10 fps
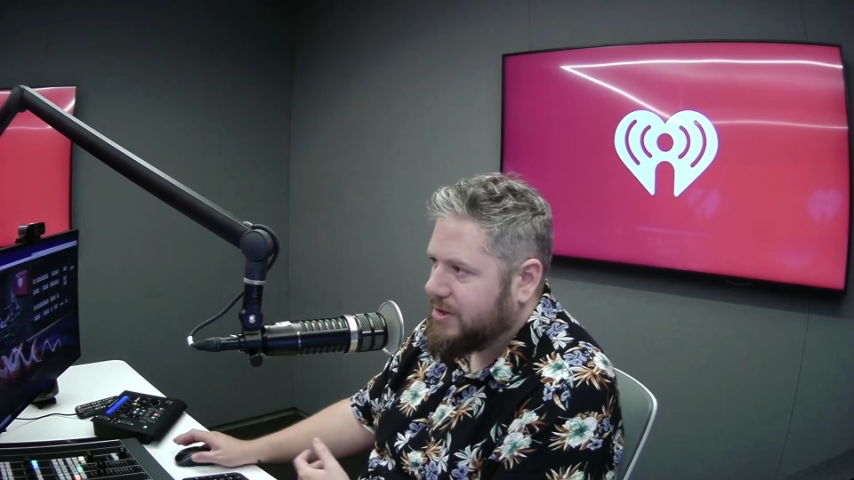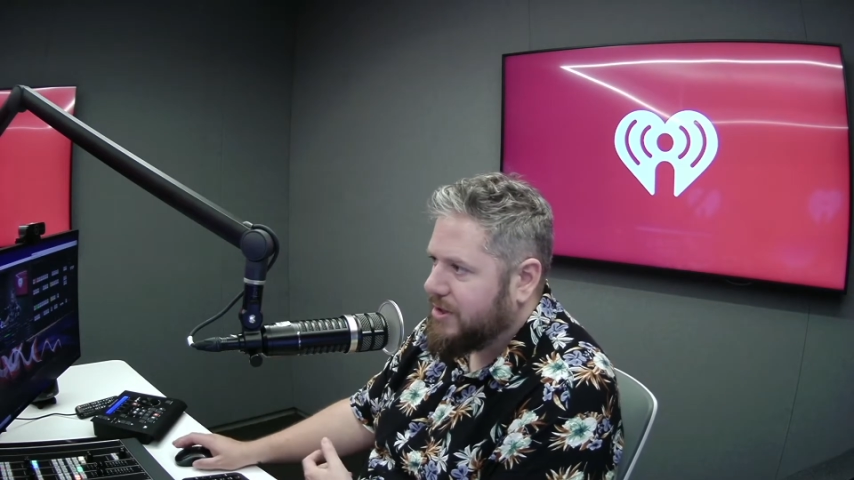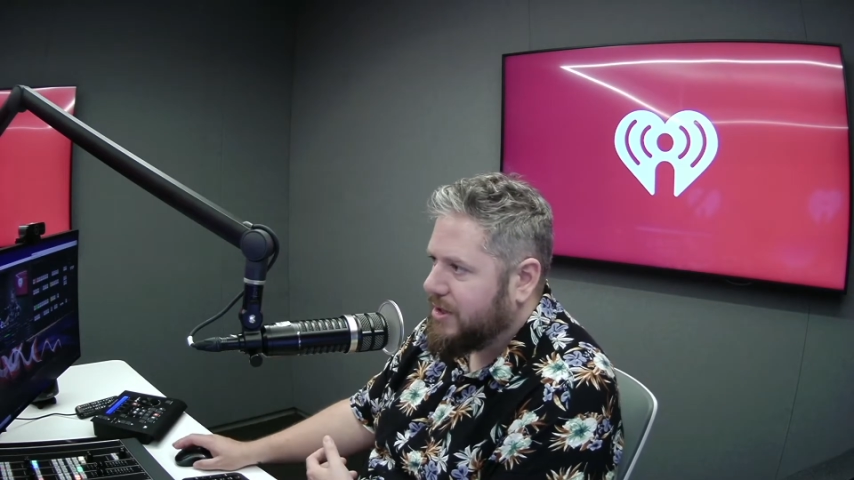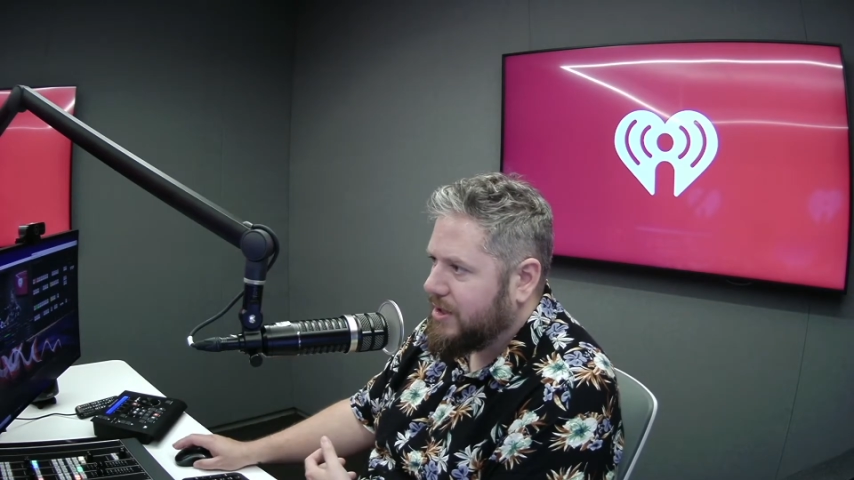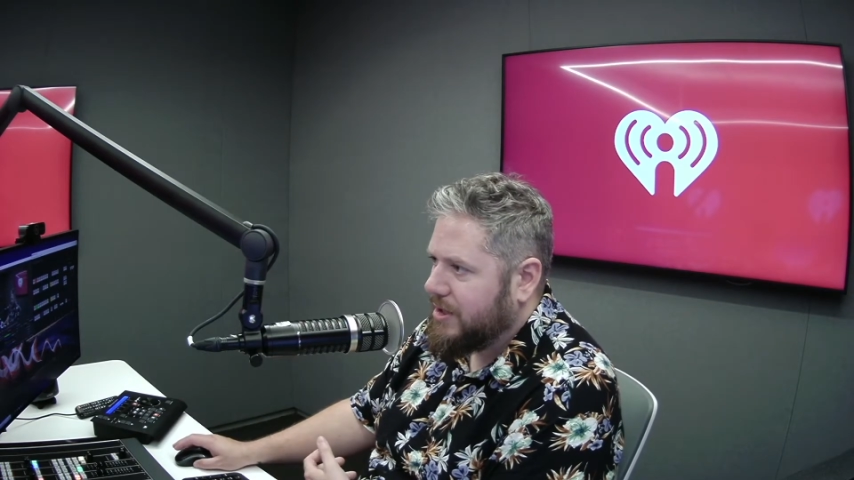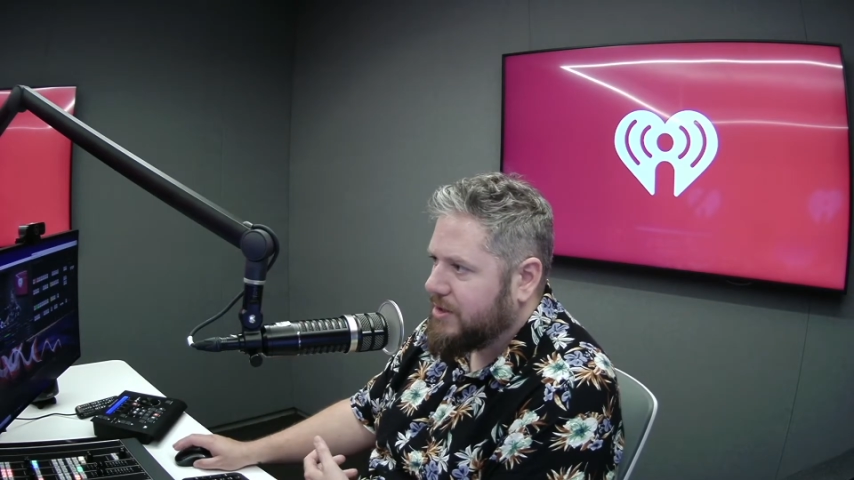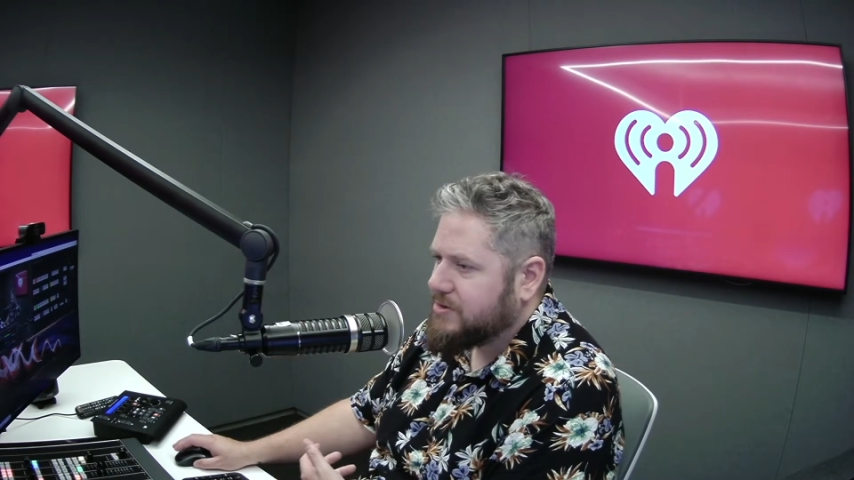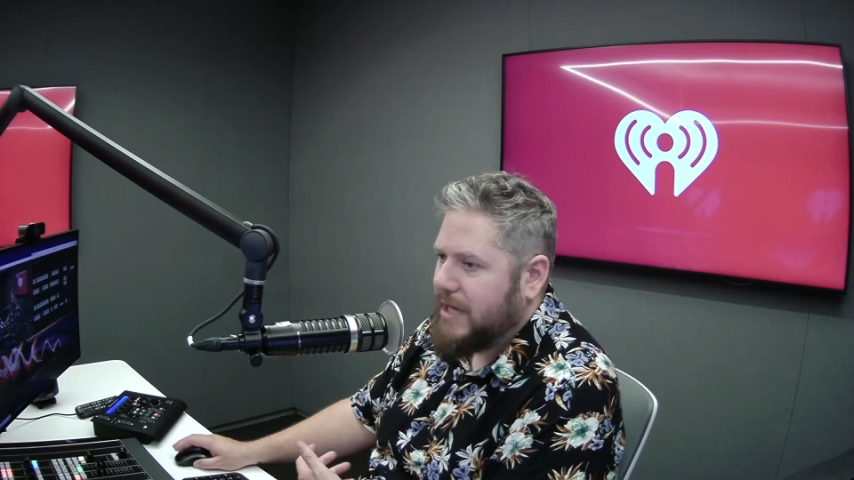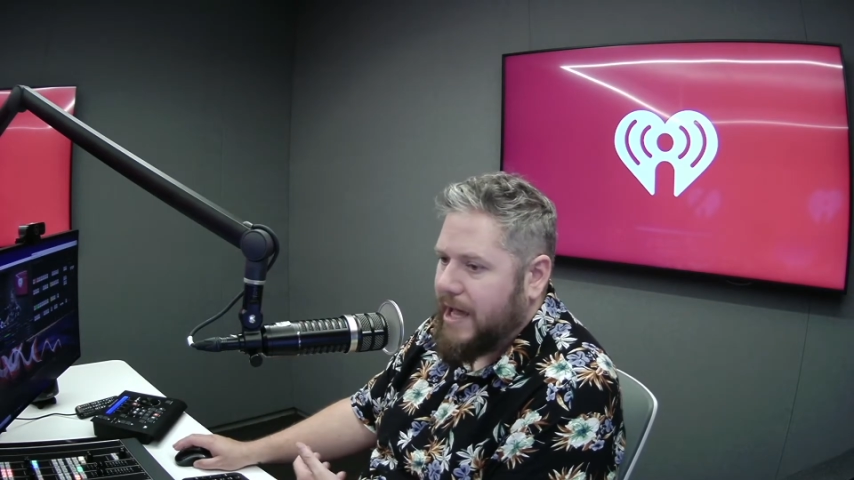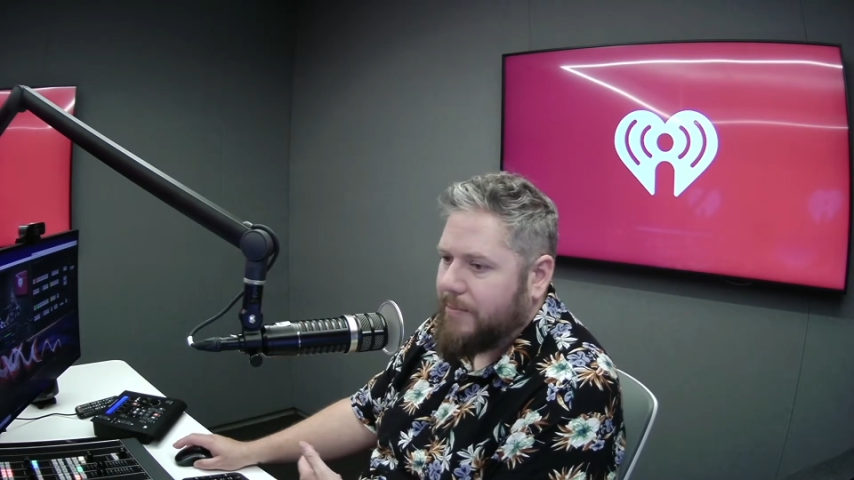And that doesn't
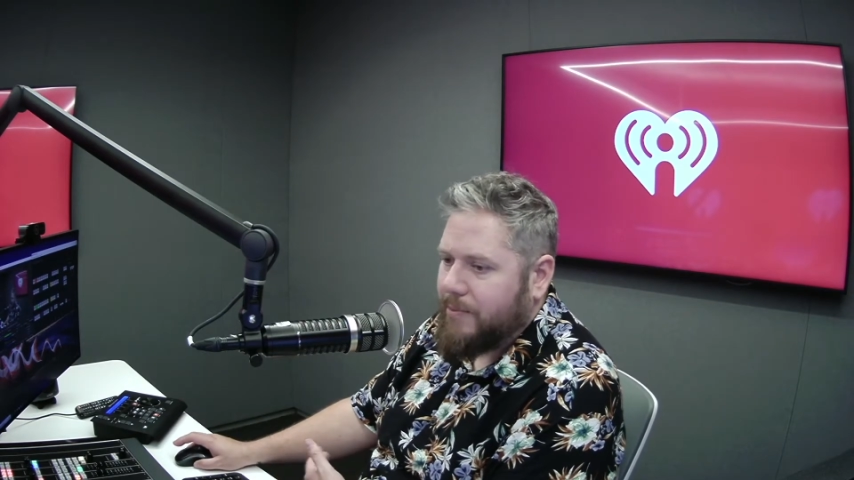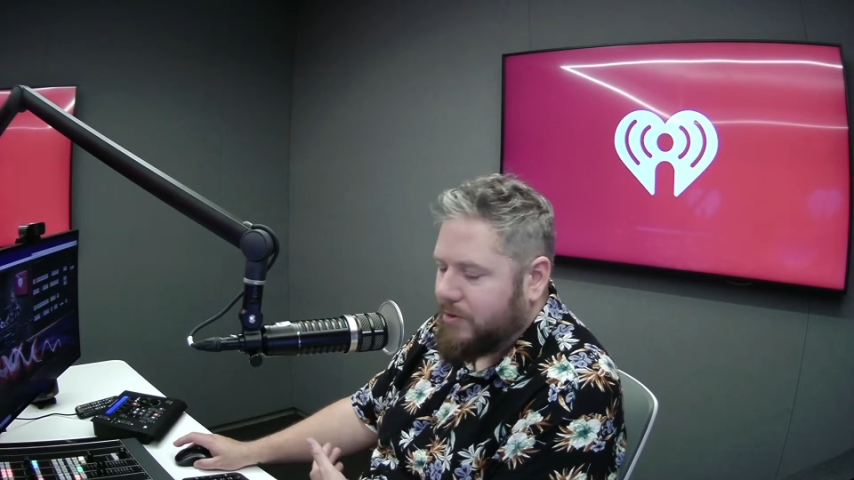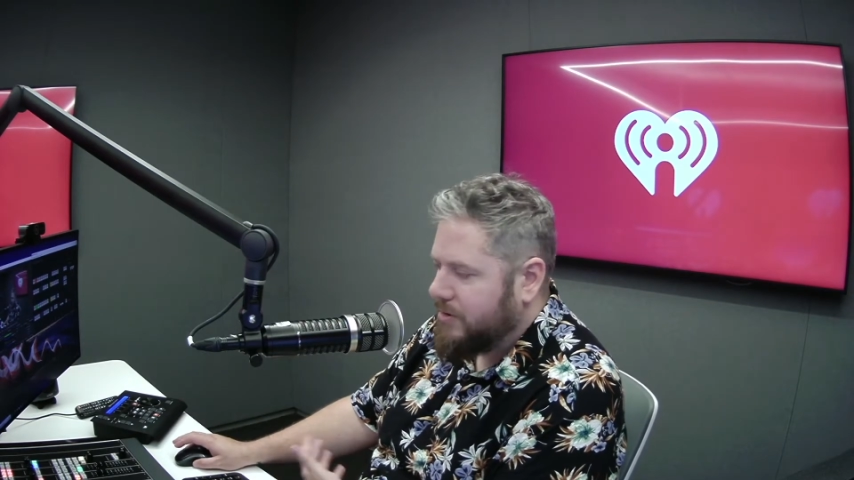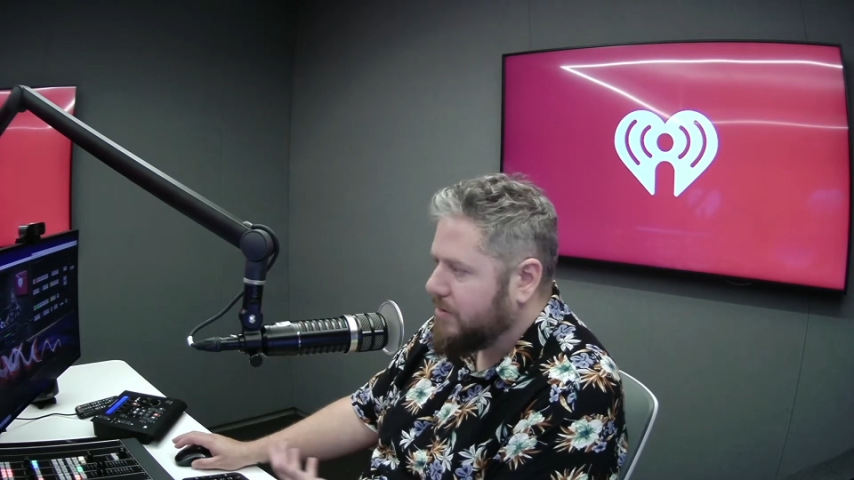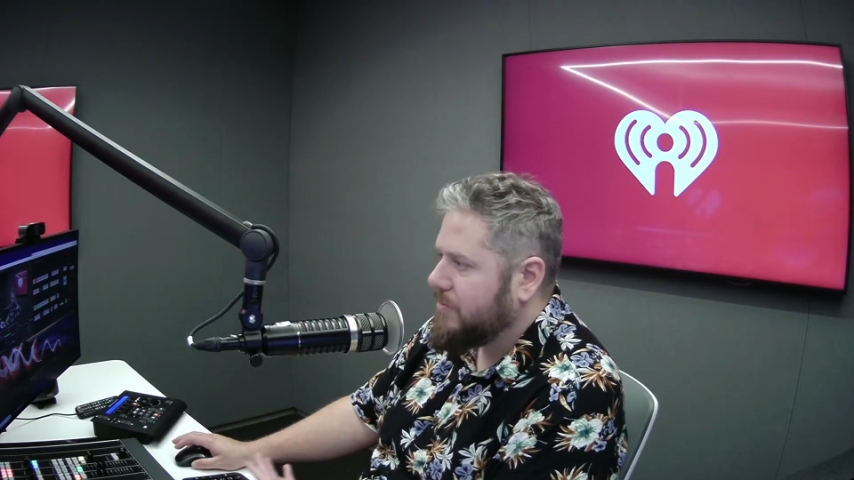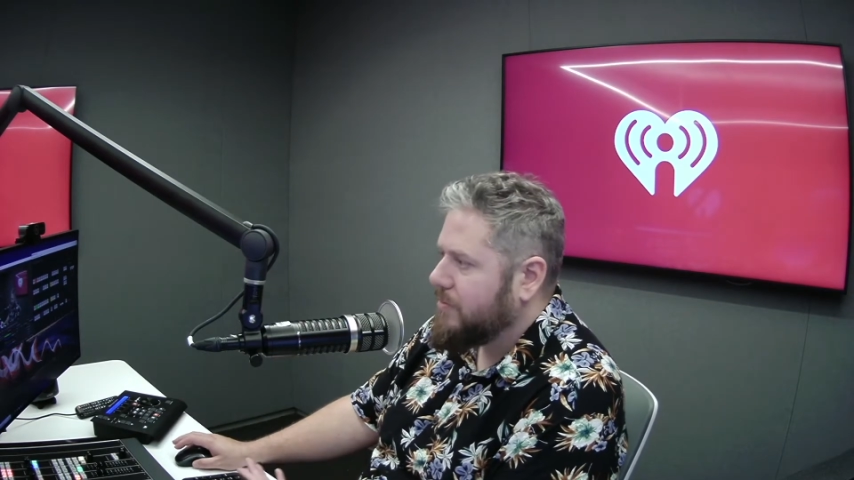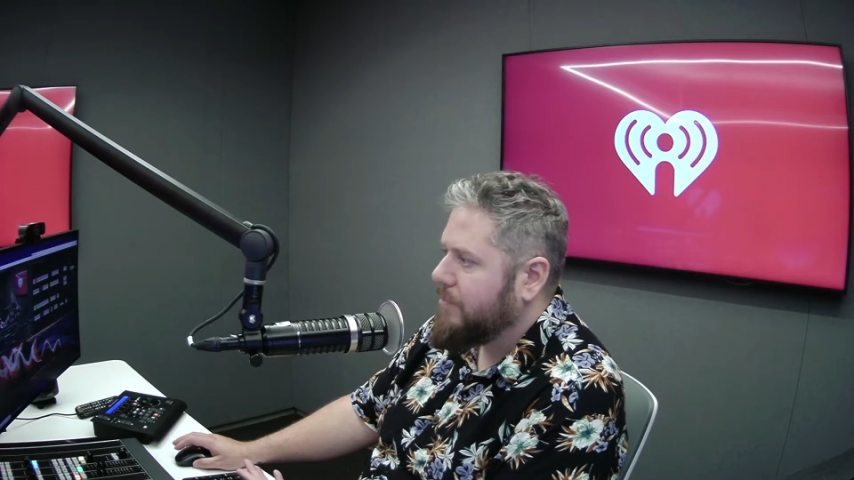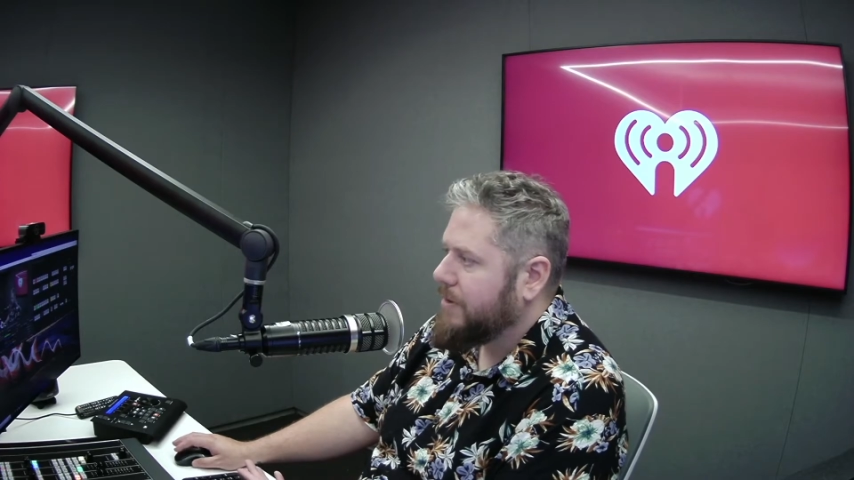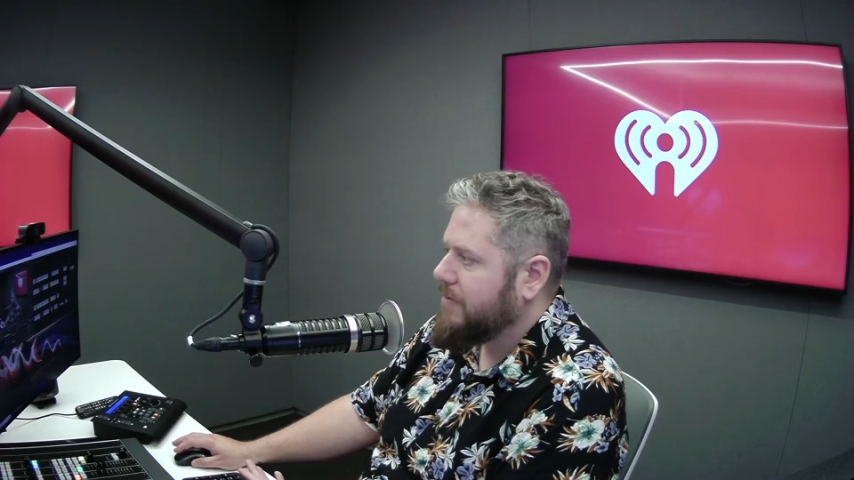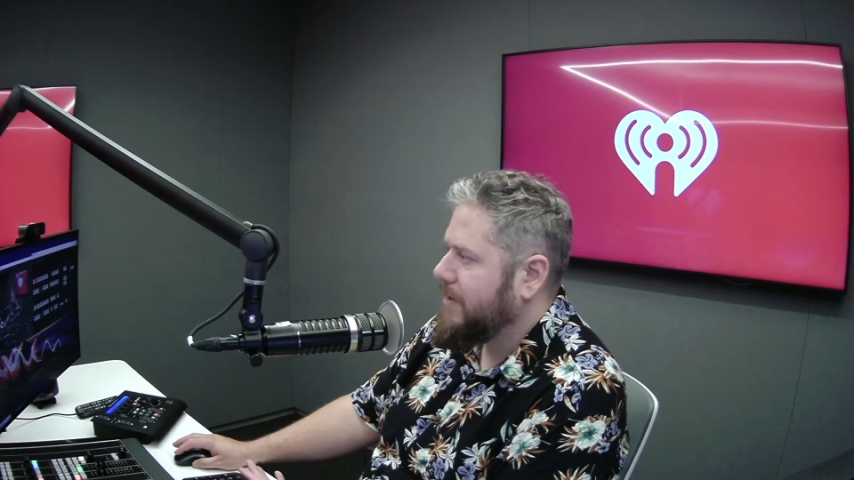happen when you're a
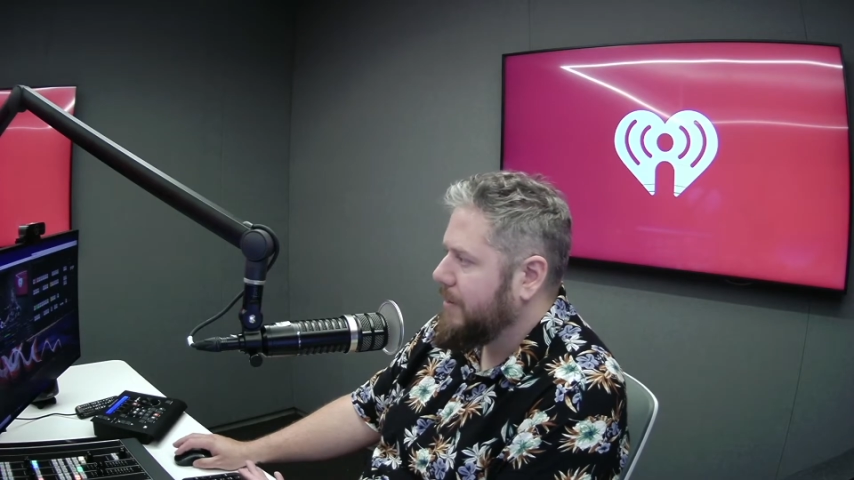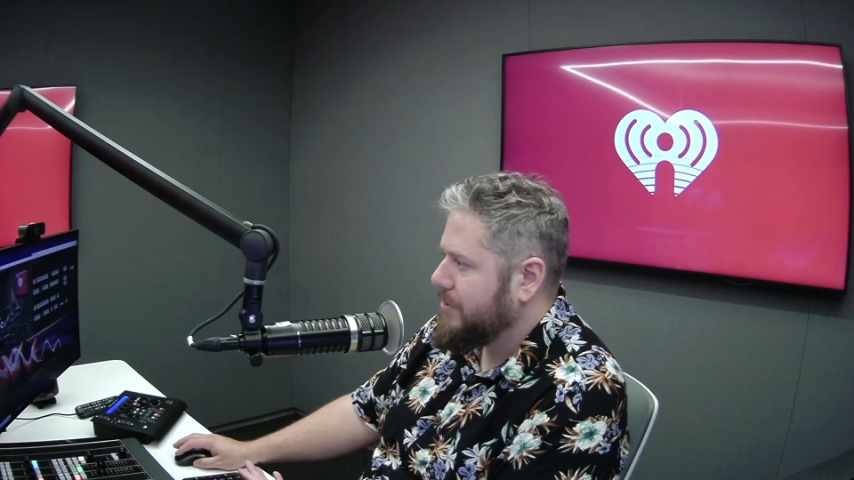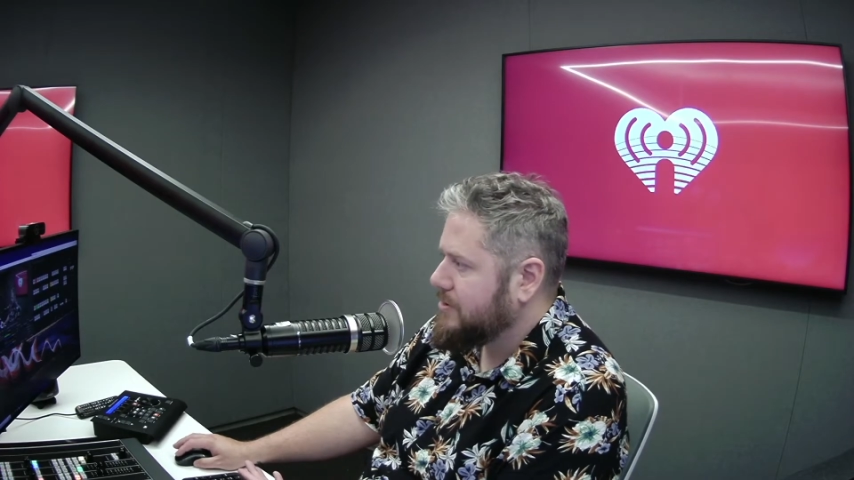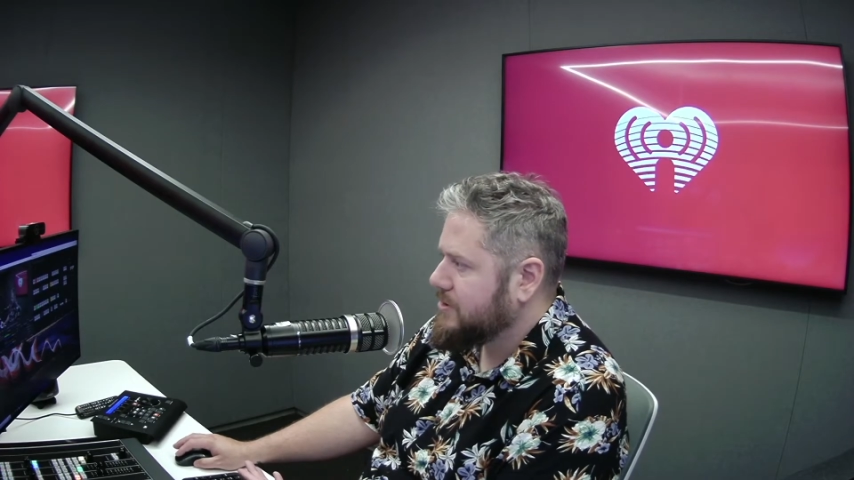big fat person.